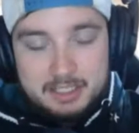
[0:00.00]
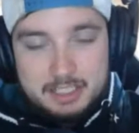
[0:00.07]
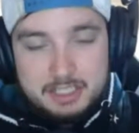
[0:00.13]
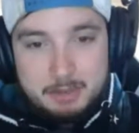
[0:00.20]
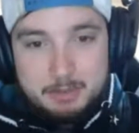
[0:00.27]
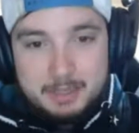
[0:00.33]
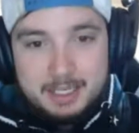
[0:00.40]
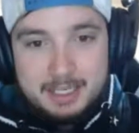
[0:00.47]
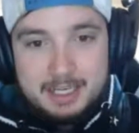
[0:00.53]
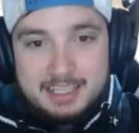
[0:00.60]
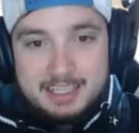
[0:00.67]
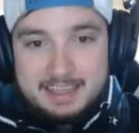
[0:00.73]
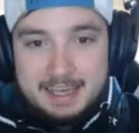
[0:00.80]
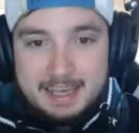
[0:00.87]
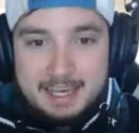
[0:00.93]
Jamie Benn
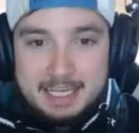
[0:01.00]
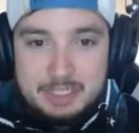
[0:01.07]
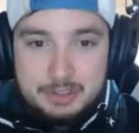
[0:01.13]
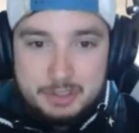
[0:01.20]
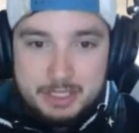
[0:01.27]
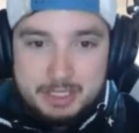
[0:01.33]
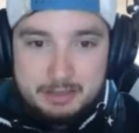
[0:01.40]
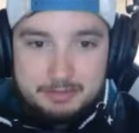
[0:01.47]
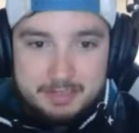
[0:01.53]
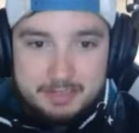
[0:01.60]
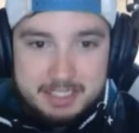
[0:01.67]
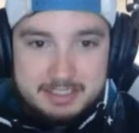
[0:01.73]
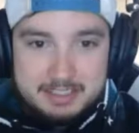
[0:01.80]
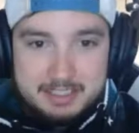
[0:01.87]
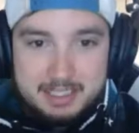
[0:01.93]
got the hat trick of
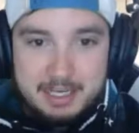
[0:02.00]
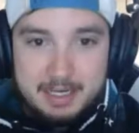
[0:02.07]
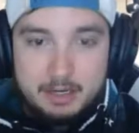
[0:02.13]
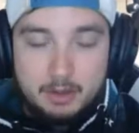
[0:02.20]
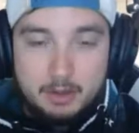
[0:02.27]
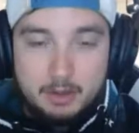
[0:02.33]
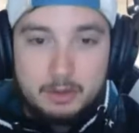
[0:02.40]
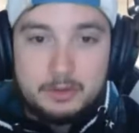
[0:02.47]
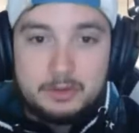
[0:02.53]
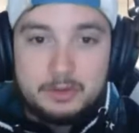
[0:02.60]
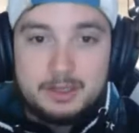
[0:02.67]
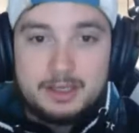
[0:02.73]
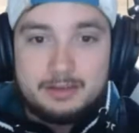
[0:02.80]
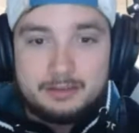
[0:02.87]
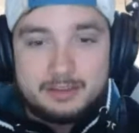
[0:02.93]
hits tonight. All
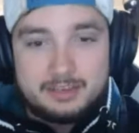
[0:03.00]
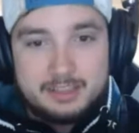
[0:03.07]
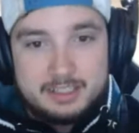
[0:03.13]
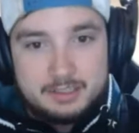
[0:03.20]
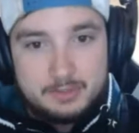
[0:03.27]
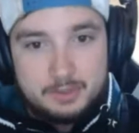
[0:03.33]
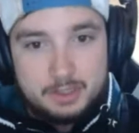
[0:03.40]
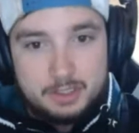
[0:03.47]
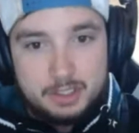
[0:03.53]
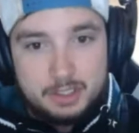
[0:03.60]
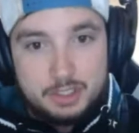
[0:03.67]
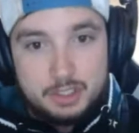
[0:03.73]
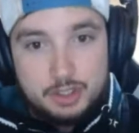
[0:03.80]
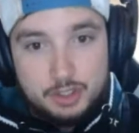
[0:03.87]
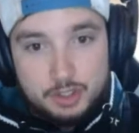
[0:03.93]
3 of his hits were
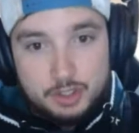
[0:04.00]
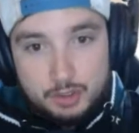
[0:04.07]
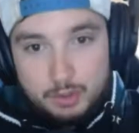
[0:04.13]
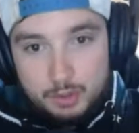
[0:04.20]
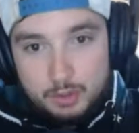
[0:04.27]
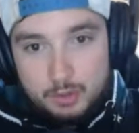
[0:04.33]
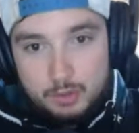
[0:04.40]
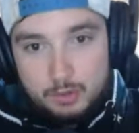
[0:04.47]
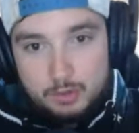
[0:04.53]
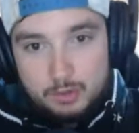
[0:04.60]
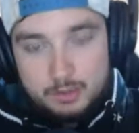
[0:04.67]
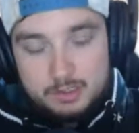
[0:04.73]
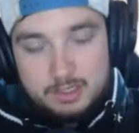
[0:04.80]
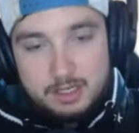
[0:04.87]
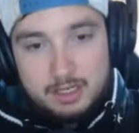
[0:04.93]

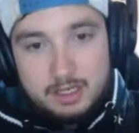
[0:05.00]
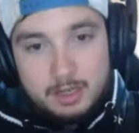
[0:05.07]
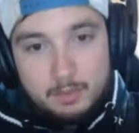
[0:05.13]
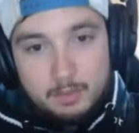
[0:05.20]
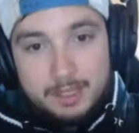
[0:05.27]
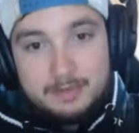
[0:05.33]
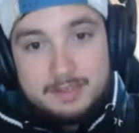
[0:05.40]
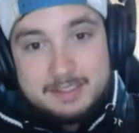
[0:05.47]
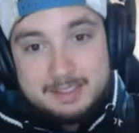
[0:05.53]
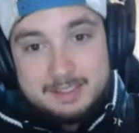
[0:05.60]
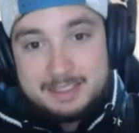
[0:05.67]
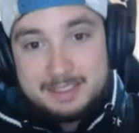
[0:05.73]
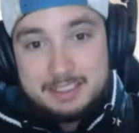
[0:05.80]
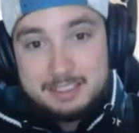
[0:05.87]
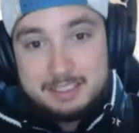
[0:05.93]
huge. We haven't
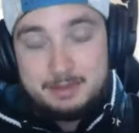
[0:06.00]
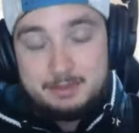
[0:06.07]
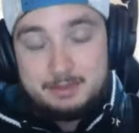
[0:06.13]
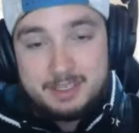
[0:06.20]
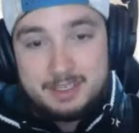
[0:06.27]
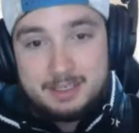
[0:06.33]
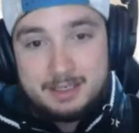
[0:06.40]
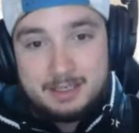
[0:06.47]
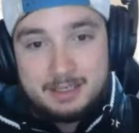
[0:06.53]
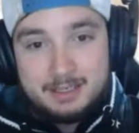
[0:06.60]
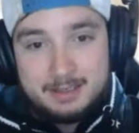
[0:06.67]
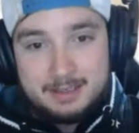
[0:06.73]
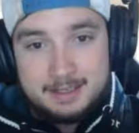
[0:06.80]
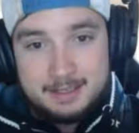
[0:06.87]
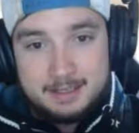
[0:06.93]
seen that Jamie Benn
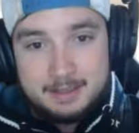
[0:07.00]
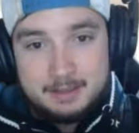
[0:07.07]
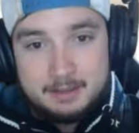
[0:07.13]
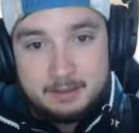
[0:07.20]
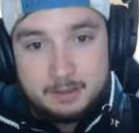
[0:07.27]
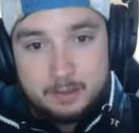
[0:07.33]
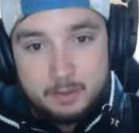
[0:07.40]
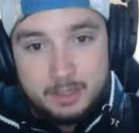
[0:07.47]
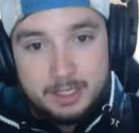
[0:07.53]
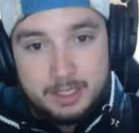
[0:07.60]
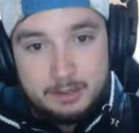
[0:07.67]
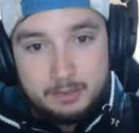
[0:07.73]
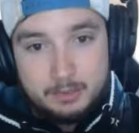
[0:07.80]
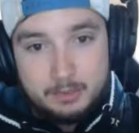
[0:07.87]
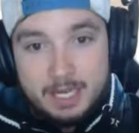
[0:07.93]
in
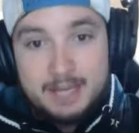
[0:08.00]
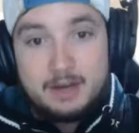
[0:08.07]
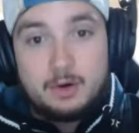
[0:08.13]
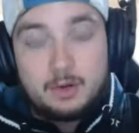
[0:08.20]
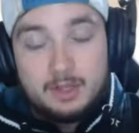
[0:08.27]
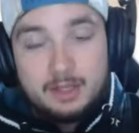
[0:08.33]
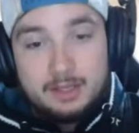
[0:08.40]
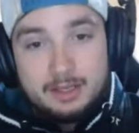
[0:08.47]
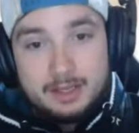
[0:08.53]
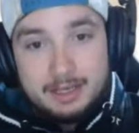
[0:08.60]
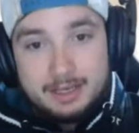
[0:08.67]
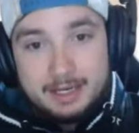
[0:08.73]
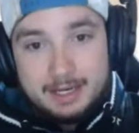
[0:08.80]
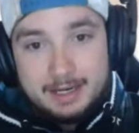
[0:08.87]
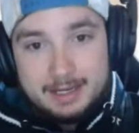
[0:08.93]
quite a while.
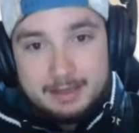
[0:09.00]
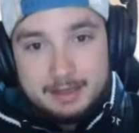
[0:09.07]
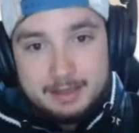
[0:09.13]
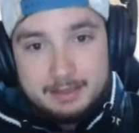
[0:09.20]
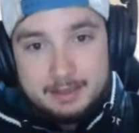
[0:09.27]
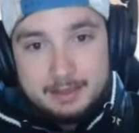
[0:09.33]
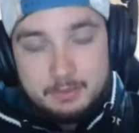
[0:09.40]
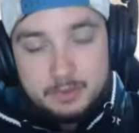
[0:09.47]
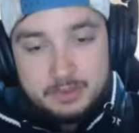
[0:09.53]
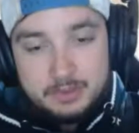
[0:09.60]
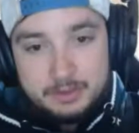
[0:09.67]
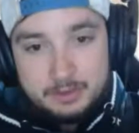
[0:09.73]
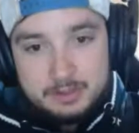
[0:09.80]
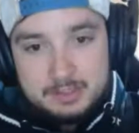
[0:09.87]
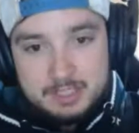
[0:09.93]
And I think
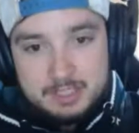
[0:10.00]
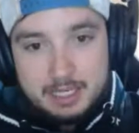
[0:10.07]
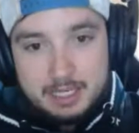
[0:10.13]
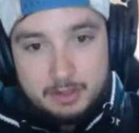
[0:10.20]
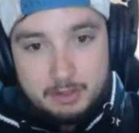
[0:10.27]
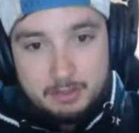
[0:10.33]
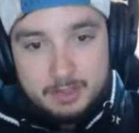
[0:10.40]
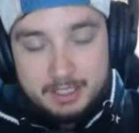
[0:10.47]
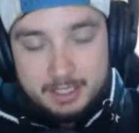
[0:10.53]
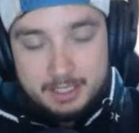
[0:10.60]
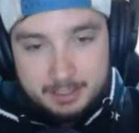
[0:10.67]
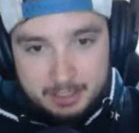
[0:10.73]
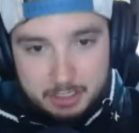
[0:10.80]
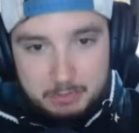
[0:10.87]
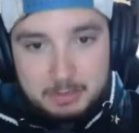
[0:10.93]
with the style of
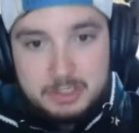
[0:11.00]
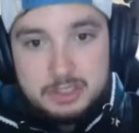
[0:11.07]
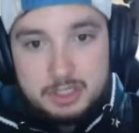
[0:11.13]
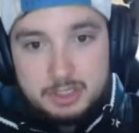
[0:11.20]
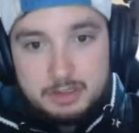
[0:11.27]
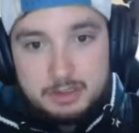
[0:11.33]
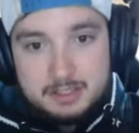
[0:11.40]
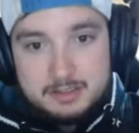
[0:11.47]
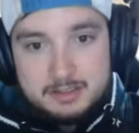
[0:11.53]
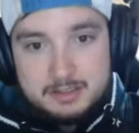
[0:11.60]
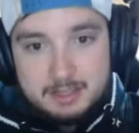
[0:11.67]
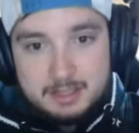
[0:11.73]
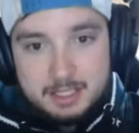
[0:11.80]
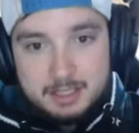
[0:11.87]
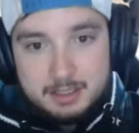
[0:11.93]
play, like you mentioned, Chris,
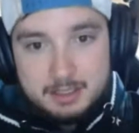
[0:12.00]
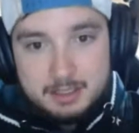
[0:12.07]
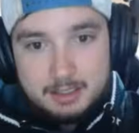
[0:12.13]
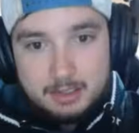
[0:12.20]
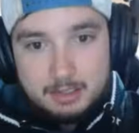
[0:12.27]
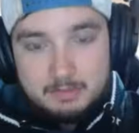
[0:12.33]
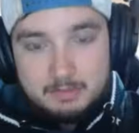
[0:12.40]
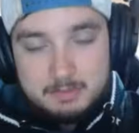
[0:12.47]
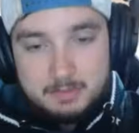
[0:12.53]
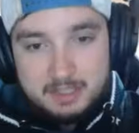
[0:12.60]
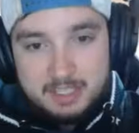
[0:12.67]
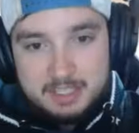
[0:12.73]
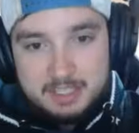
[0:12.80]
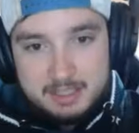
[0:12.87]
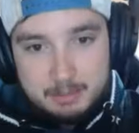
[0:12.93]
that Columbus
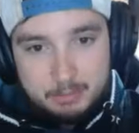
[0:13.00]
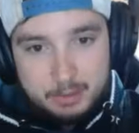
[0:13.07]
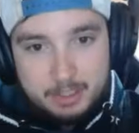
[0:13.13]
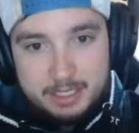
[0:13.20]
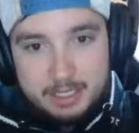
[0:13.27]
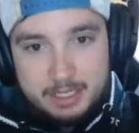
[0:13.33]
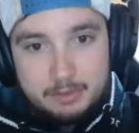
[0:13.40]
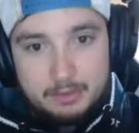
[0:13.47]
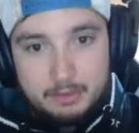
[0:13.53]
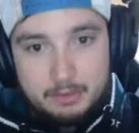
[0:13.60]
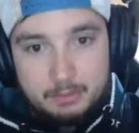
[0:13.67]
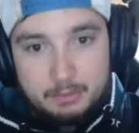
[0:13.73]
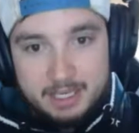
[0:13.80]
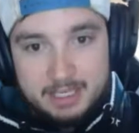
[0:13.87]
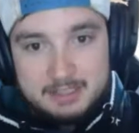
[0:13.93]
plays, that brought out the
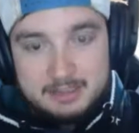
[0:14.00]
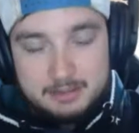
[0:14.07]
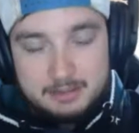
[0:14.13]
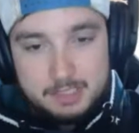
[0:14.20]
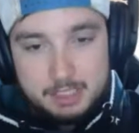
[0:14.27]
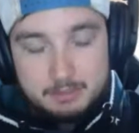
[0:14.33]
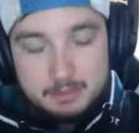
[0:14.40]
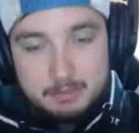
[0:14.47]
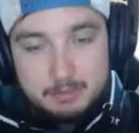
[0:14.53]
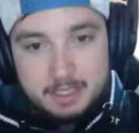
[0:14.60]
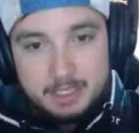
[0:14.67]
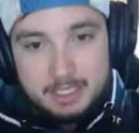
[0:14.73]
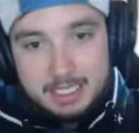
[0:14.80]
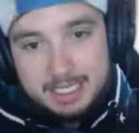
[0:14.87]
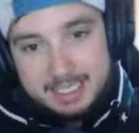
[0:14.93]
best of Jamie
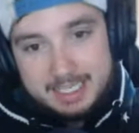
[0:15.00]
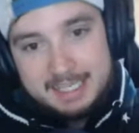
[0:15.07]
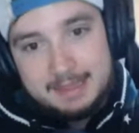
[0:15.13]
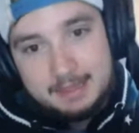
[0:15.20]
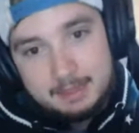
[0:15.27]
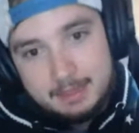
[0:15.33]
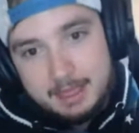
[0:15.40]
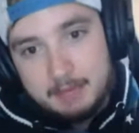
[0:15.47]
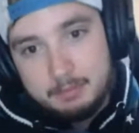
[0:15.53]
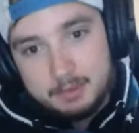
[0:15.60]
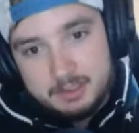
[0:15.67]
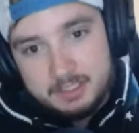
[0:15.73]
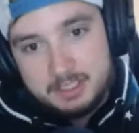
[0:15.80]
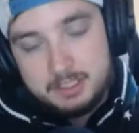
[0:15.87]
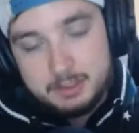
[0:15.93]
Benn in that
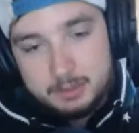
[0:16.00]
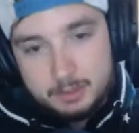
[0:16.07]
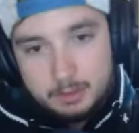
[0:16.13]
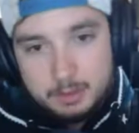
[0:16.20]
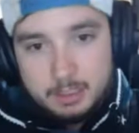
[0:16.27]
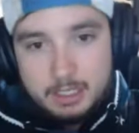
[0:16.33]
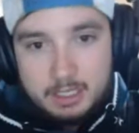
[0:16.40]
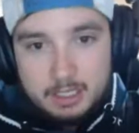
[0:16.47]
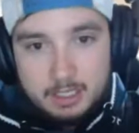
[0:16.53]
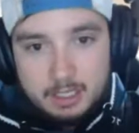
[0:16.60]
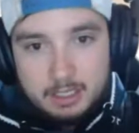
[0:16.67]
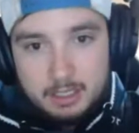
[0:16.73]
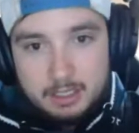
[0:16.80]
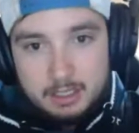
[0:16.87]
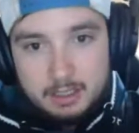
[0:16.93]
particular
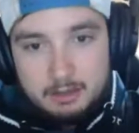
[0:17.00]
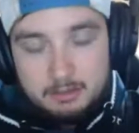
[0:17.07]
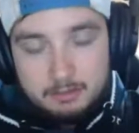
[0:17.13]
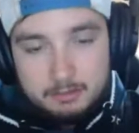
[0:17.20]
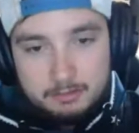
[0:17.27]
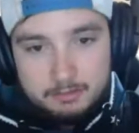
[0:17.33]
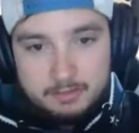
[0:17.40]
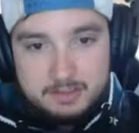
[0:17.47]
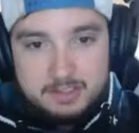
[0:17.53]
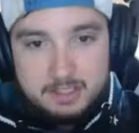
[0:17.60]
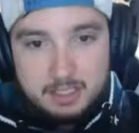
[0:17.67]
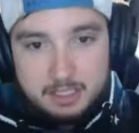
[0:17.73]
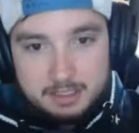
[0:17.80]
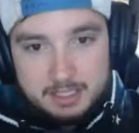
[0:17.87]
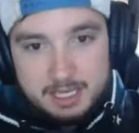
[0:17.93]

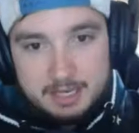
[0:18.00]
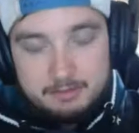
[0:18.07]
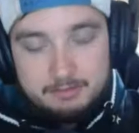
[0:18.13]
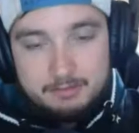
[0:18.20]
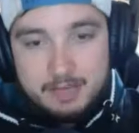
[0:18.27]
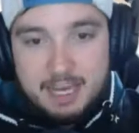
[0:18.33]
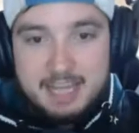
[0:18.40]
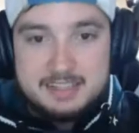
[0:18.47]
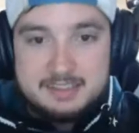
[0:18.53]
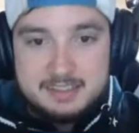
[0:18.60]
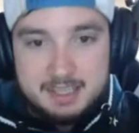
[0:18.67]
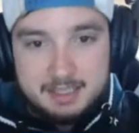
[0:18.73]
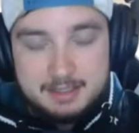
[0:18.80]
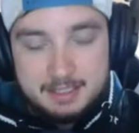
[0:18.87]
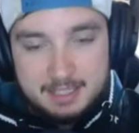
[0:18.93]
facade, that
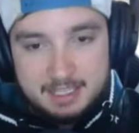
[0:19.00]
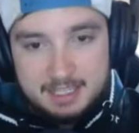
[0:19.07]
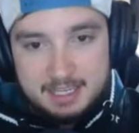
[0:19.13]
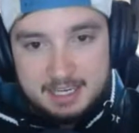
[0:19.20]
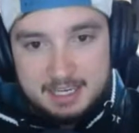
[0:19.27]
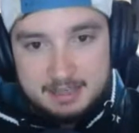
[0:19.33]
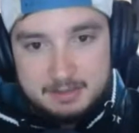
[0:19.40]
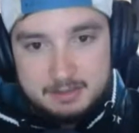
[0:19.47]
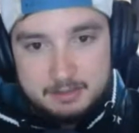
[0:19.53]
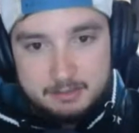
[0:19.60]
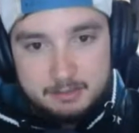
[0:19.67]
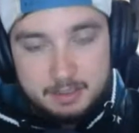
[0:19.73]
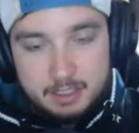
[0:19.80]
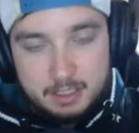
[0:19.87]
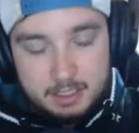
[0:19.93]
asset that he has
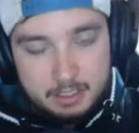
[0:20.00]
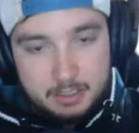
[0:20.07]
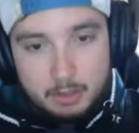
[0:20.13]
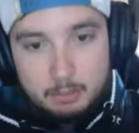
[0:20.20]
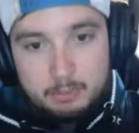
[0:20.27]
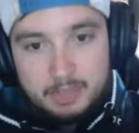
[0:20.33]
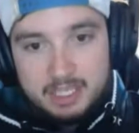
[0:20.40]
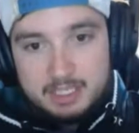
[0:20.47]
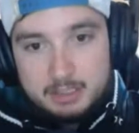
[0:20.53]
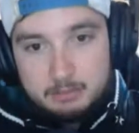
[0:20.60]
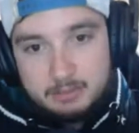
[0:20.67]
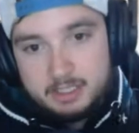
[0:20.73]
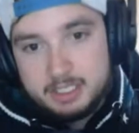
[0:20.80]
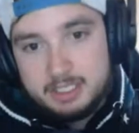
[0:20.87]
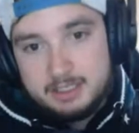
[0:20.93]
of, banging the
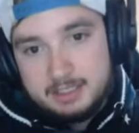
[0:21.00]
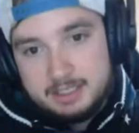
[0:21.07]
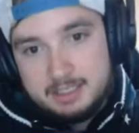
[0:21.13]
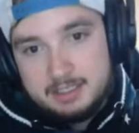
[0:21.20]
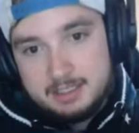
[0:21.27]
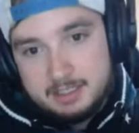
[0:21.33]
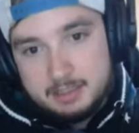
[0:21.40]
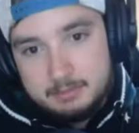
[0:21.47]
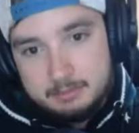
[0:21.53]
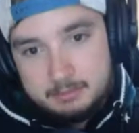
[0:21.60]
body like he did.